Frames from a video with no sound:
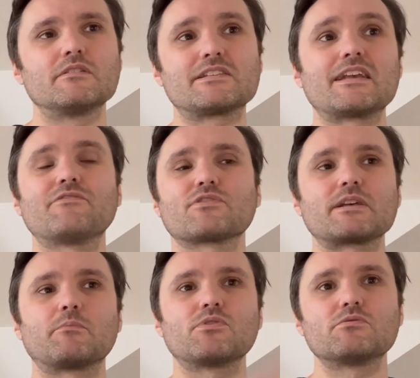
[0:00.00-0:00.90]
let's say, for
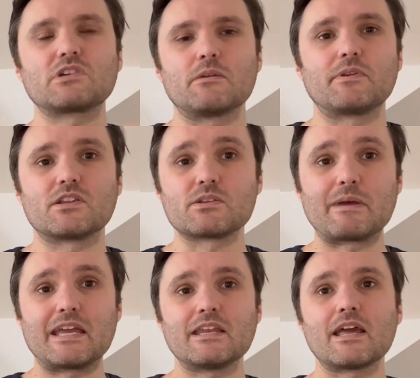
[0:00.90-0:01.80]
example, you type in a
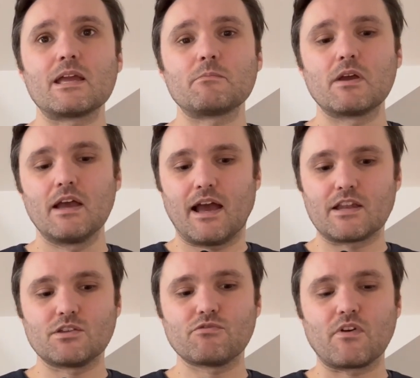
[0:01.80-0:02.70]
domain name
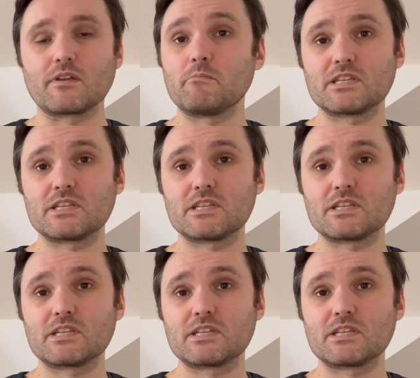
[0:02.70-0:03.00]
and you find